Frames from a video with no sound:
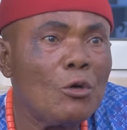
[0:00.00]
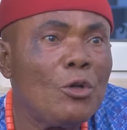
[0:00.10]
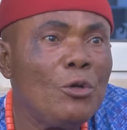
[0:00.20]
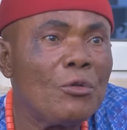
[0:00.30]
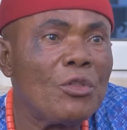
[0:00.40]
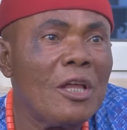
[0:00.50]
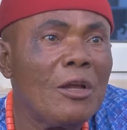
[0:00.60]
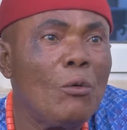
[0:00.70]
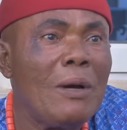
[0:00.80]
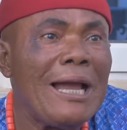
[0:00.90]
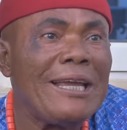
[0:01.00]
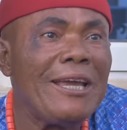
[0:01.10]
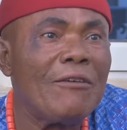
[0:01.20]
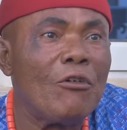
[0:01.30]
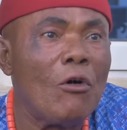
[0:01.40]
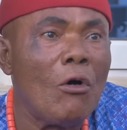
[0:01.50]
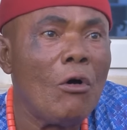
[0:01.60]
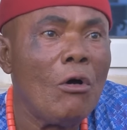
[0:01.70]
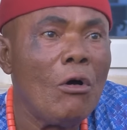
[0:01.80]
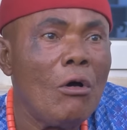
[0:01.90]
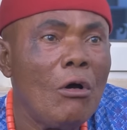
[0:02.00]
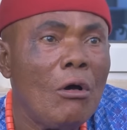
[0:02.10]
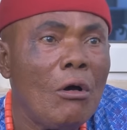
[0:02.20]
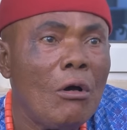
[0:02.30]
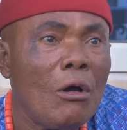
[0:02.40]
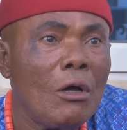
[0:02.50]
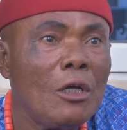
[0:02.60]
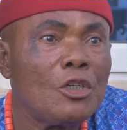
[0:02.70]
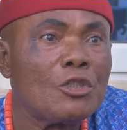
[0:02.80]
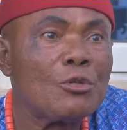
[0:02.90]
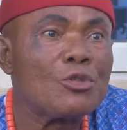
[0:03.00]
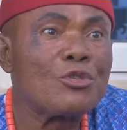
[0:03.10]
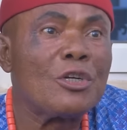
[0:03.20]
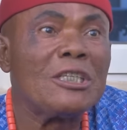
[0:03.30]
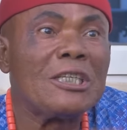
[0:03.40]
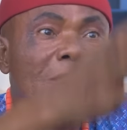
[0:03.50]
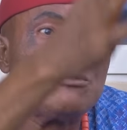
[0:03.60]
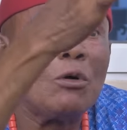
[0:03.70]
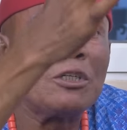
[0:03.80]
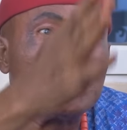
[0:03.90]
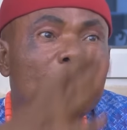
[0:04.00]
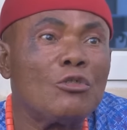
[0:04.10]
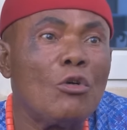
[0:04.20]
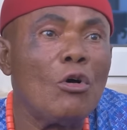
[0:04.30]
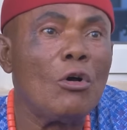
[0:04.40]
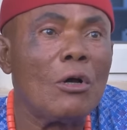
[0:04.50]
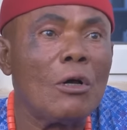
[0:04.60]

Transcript: do you think we are here for? Is to strengthen what is wrong.